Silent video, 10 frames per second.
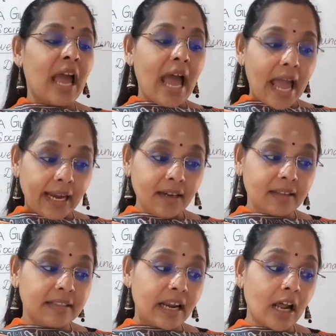
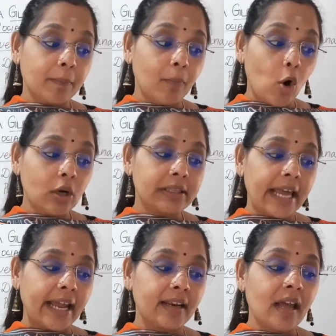And there are more
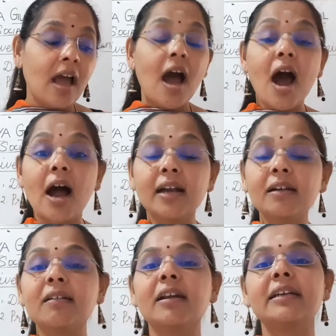than
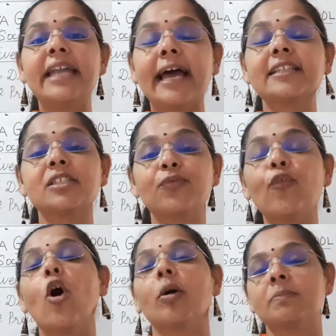100 dance
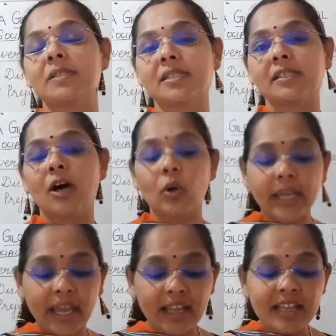forms.
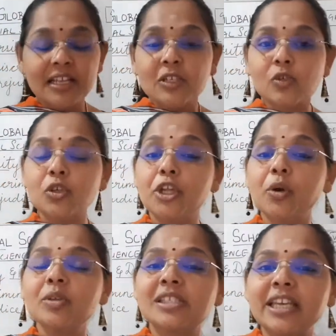Okay, so do
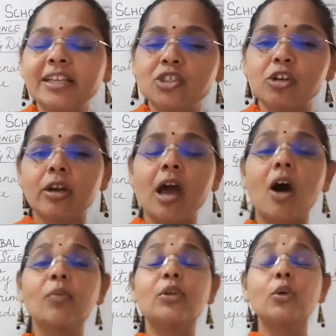you see, children,
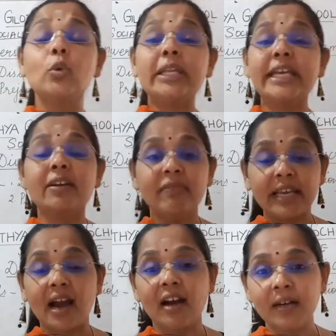how unique we
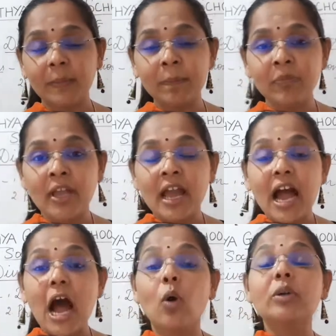are,
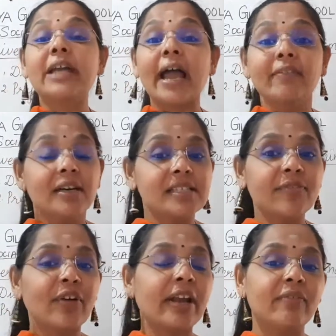how
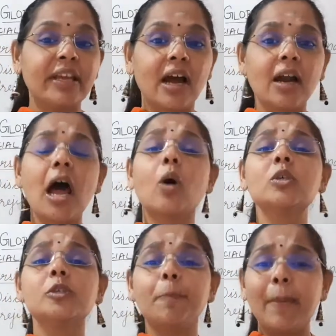diversified we are, how
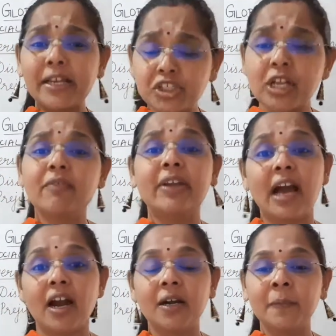special we
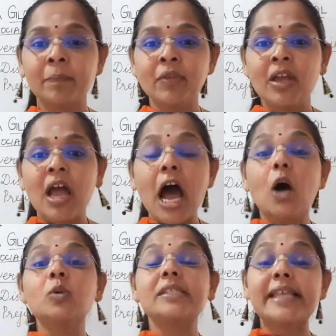are,
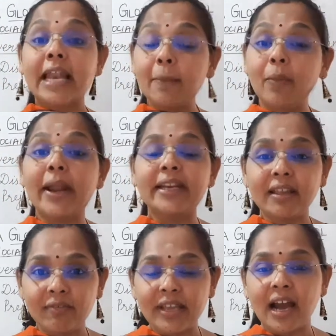how
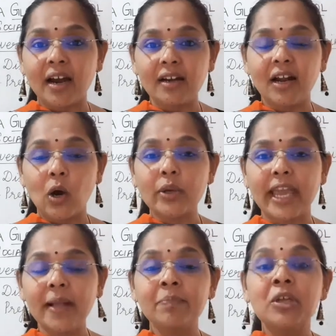celebrating we are?
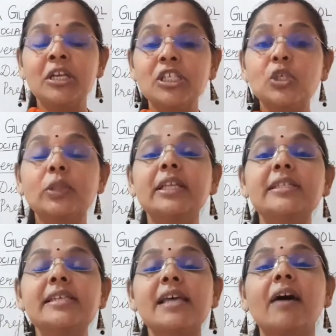Okay, so this
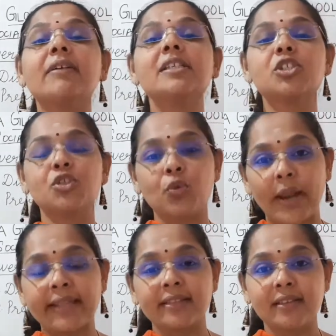is our
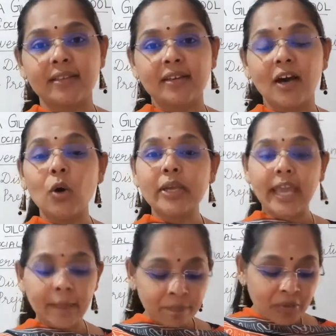strength.
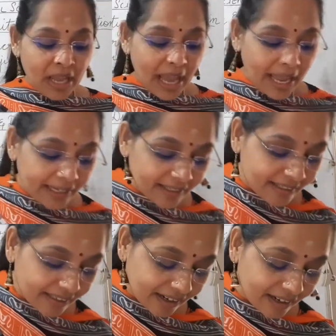Okay, and
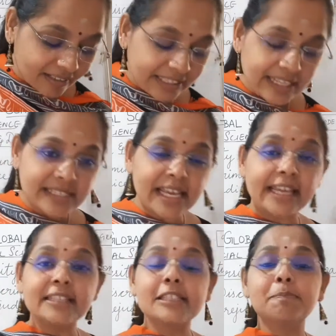here they say,
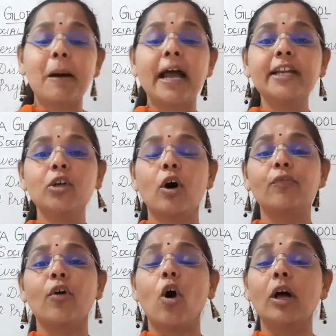in spite
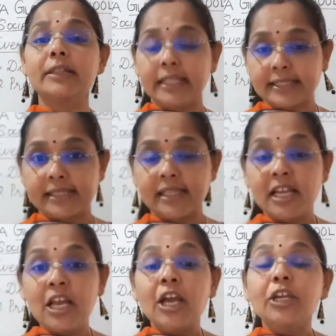of all this,
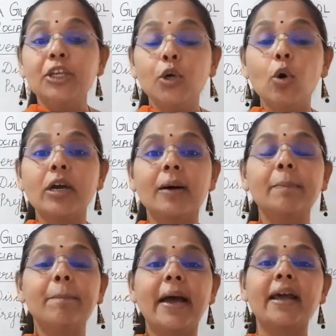you
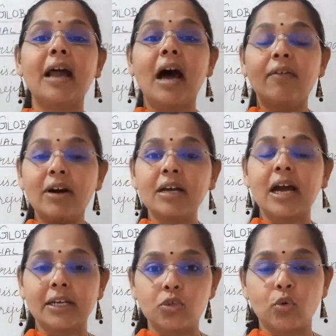compare our
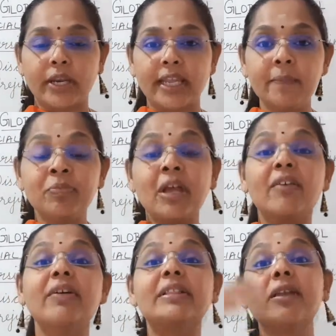country
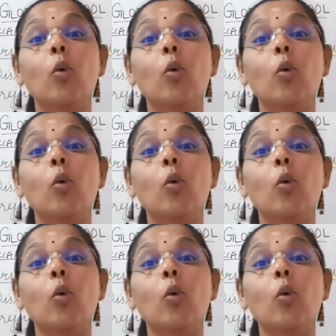with the